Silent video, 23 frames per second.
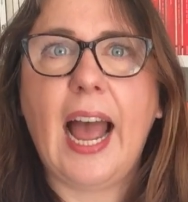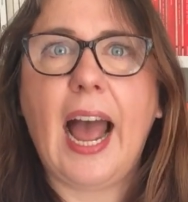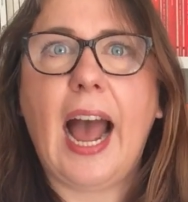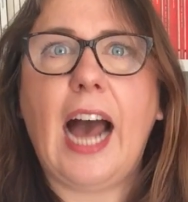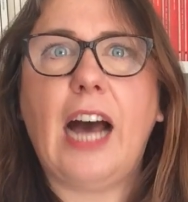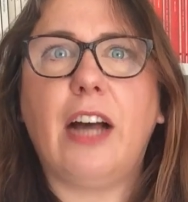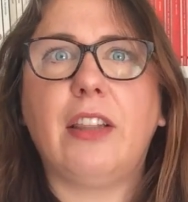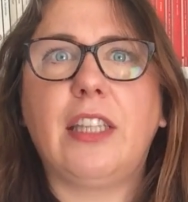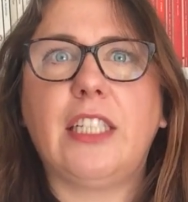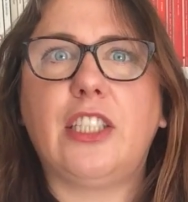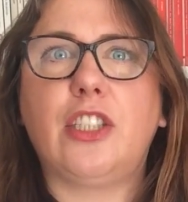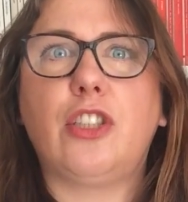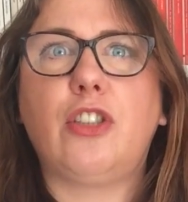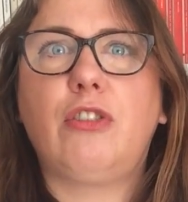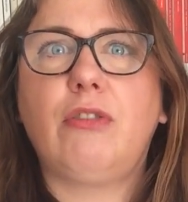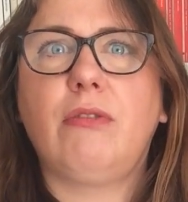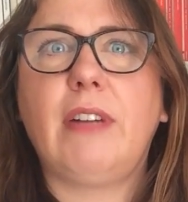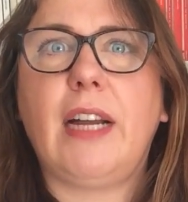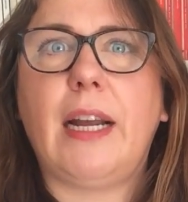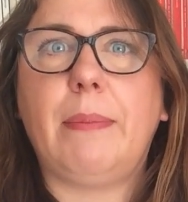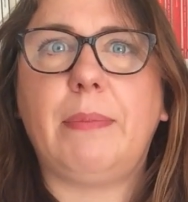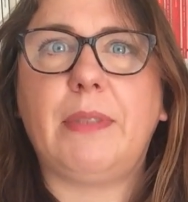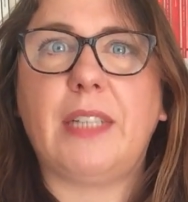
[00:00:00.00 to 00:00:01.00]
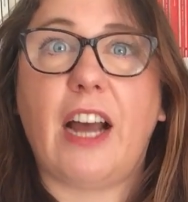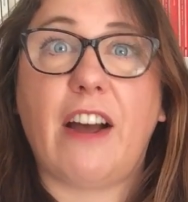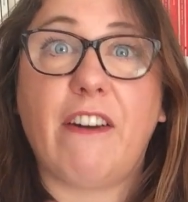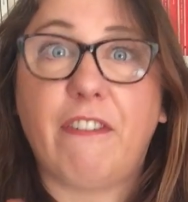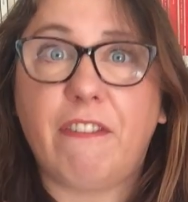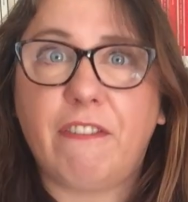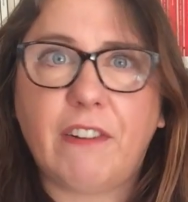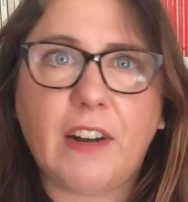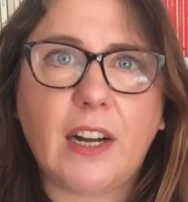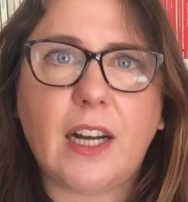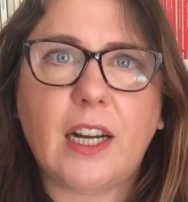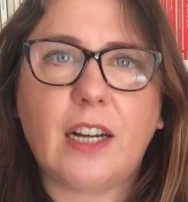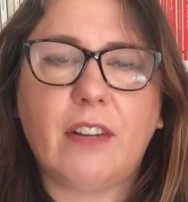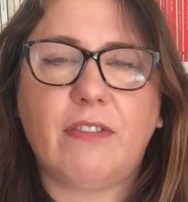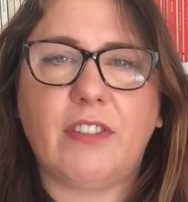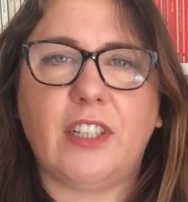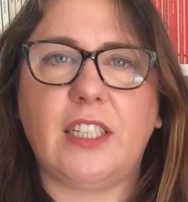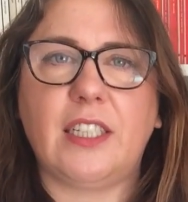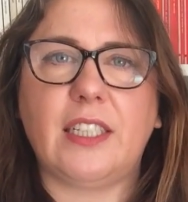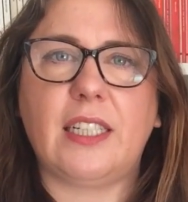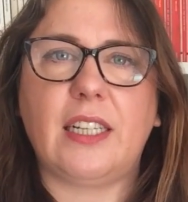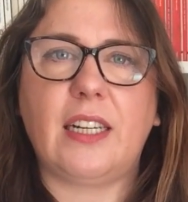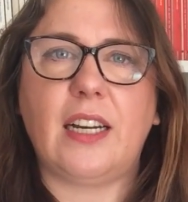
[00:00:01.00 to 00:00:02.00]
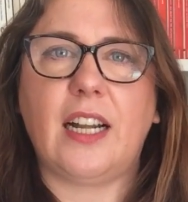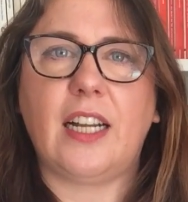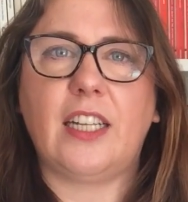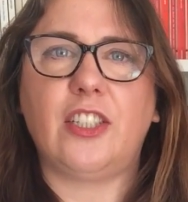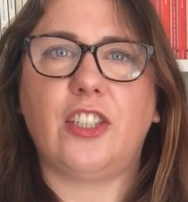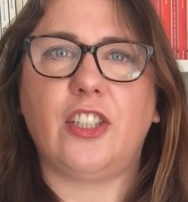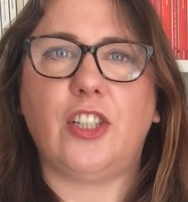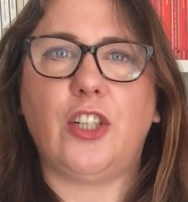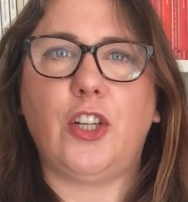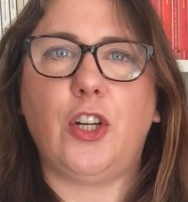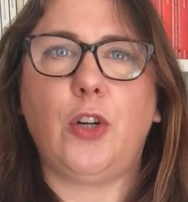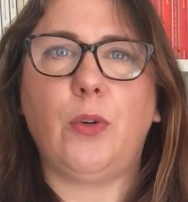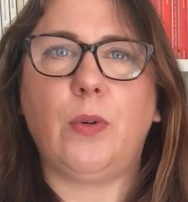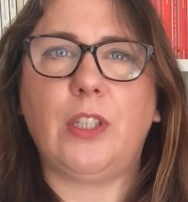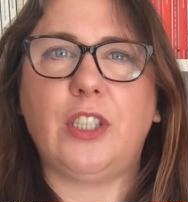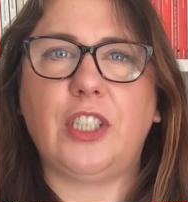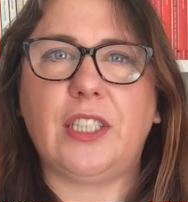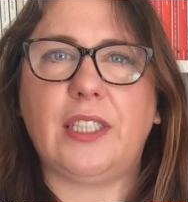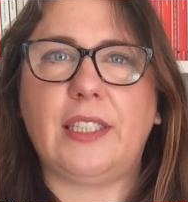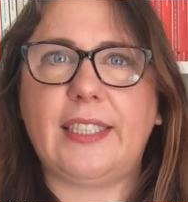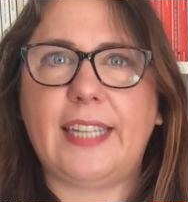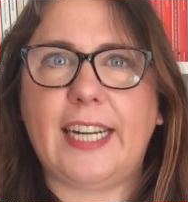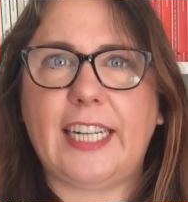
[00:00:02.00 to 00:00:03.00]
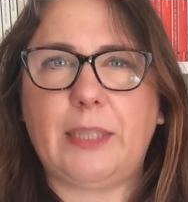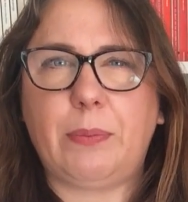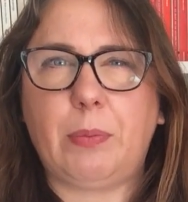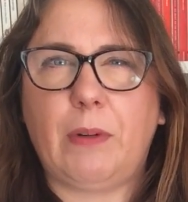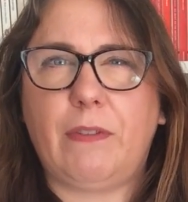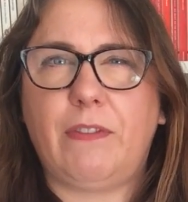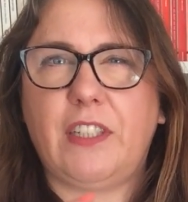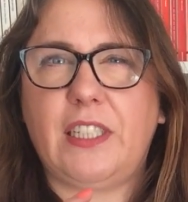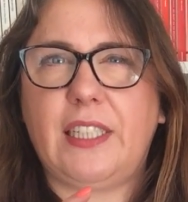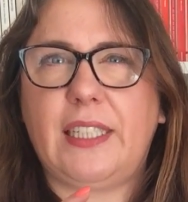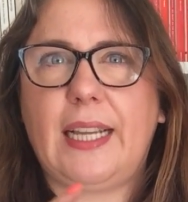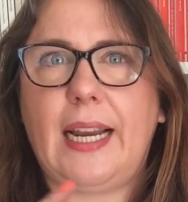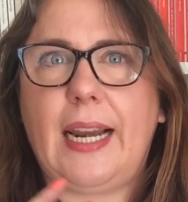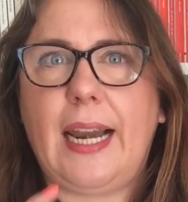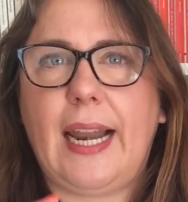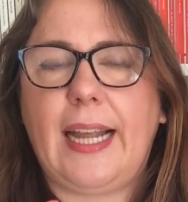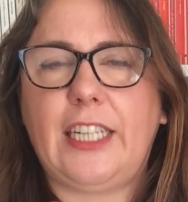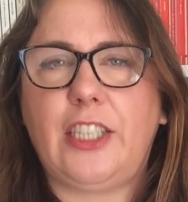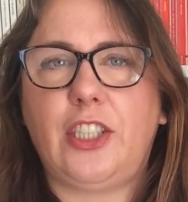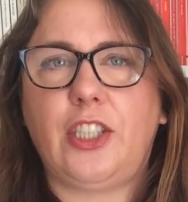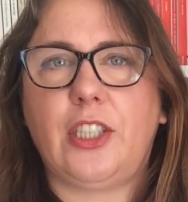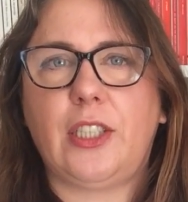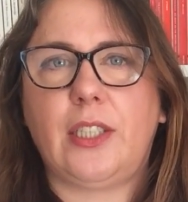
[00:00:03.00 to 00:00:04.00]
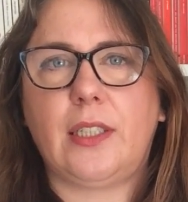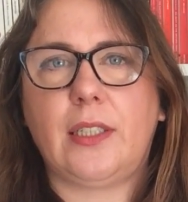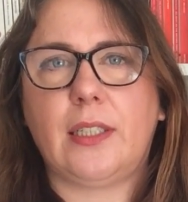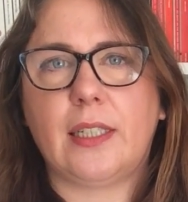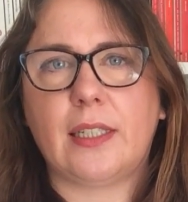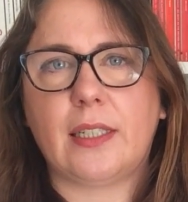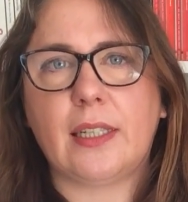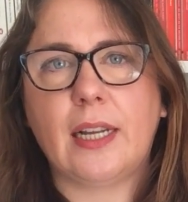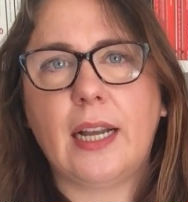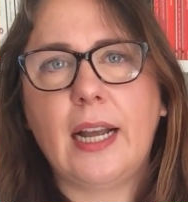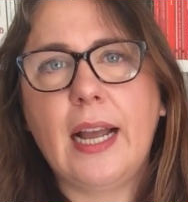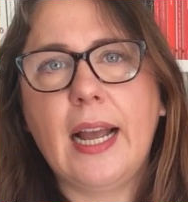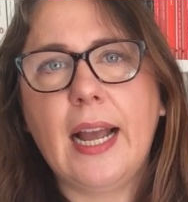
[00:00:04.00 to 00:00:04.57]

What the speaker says: how this gripped a fervent London who were just desperate for salaciousness.